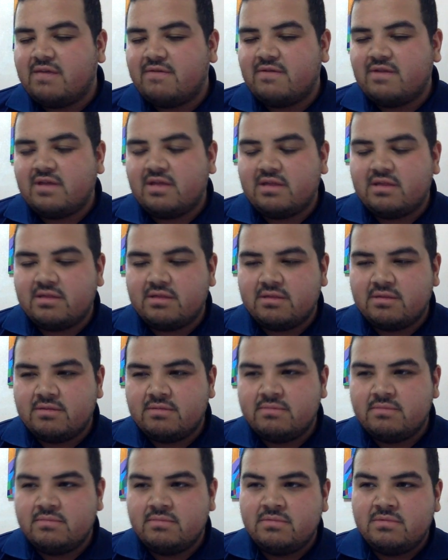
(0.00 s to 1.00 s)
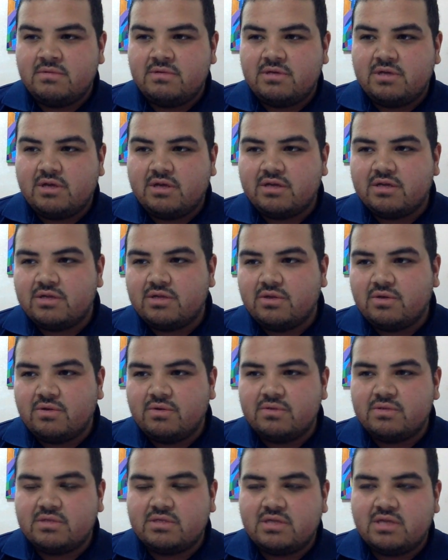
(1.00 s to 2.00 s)
even as young
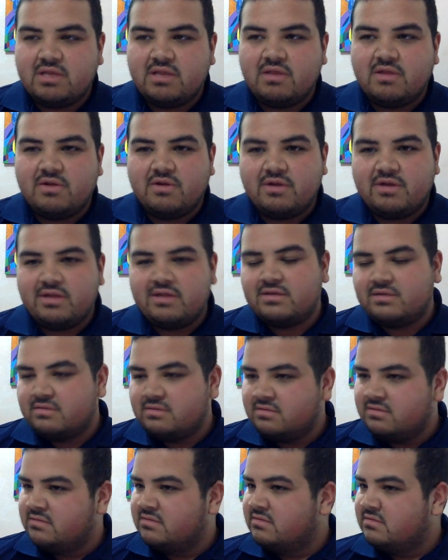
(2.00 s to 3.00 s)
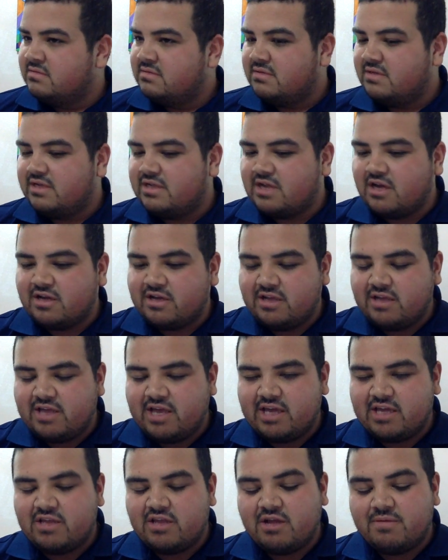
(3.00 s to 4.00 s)
adults and learning these
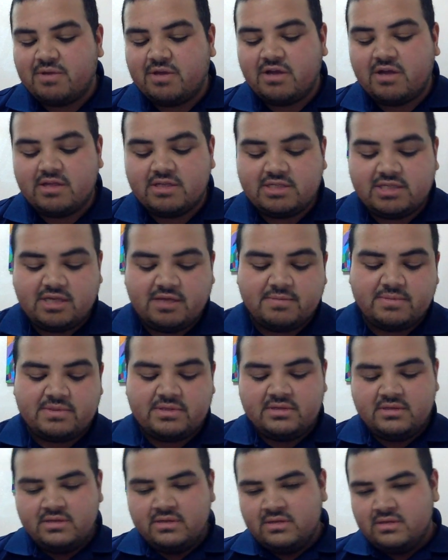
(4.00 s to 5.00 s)
economic concepts.